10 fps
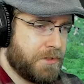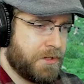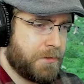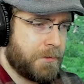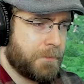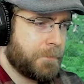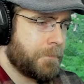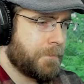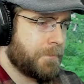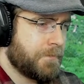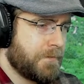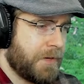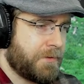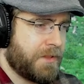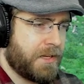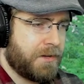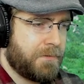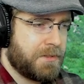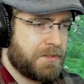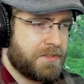renewed. After that, I
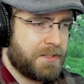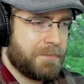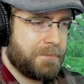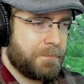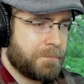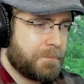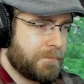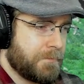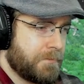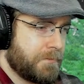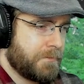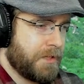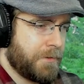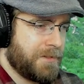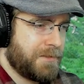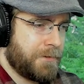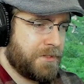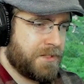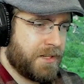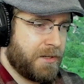fell asleep. That was the
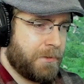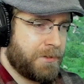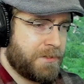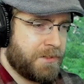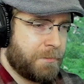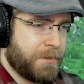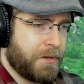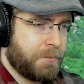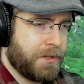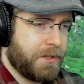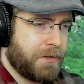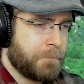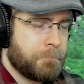first night I went to sleep without praying.